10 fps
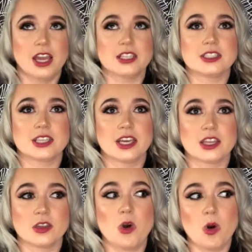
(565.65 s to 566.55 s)
It's
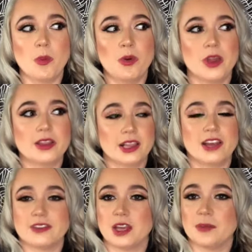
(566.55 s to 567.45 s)
like the whole point of the
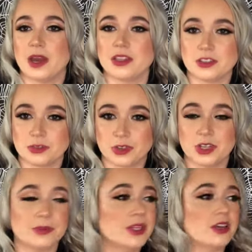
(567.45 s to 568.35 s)
left-hand path is
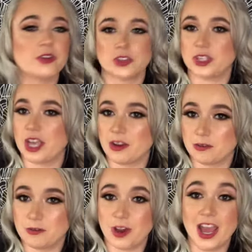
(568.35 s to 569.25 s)
freedom and diversity and
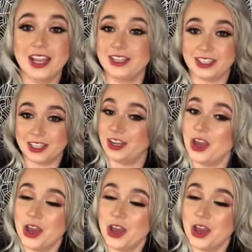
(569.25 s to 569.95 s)
finding